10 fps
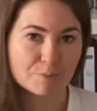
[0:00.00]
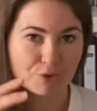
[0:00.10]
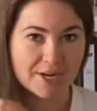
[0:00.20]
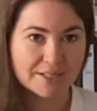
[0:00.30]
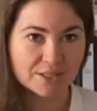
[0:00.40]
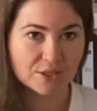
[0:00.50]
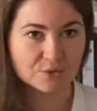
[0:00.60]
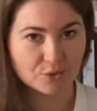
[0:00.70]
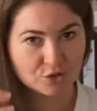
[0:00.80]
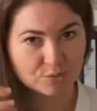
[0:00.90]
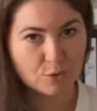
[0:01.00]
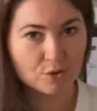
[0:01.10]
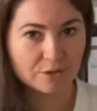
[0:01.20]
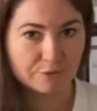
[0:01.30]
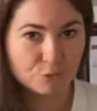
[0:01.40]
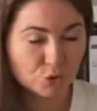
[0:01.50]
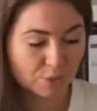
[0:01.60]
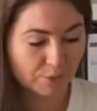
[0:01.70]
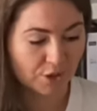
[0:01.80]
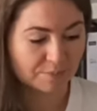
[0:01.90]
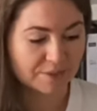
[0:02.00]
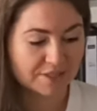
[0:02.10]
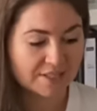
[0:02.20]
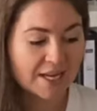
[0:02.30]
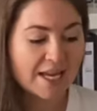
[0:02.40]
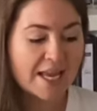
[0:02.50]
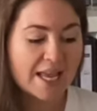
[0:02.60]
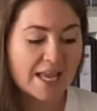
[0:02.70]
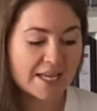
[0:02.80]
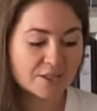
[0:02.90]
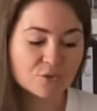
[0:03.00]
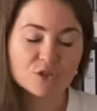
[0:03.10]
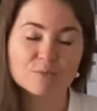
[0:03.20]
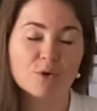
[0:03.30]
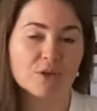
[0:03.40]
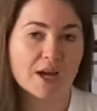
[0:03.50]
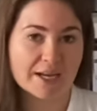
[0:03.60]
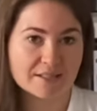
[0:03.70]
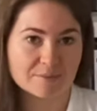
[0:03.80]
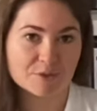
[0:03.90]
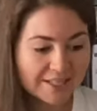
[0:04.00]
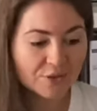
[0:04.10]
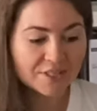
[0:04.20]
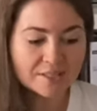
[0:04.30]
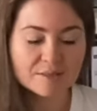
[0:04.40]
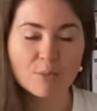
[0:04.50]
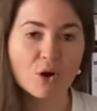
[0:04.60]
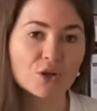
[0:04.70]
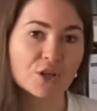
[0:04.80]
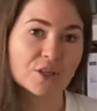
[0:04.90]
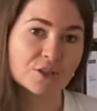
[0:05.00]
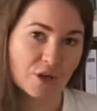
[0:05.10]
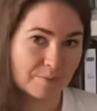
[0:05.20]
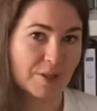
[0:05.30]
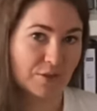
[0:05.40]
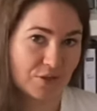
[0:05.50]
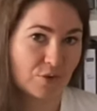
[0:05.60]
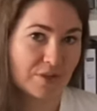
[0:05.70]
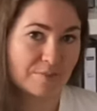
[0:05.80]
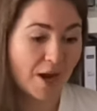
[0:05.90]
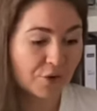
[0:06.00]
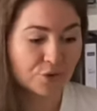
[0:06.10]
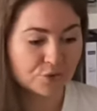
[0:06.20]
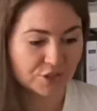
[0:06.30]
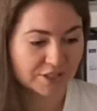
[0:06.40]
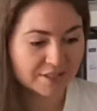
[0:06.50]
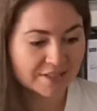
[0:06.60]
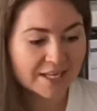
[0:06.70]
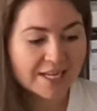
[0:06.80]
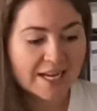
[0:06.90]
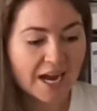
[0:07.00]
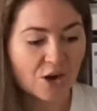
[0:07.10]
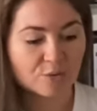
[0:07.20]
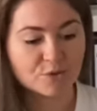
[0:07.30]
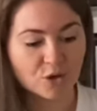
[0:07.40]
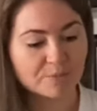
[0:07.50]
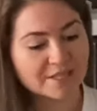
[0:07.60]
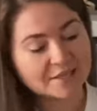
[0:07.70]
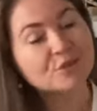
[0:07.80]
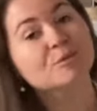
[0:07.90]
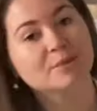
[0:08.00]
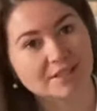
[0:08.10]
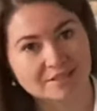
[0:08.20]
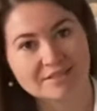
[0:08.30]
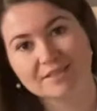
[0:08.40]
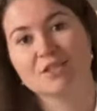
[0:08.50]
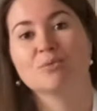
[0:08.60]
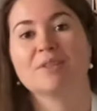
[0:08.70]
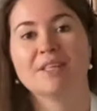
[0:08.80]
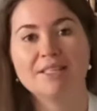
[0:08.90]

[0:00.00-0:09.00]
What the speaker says: break down those smaller food compartments into smaller items. Now, these smaller compounds, known as macronutrients, are absorbed into the blood. This is where they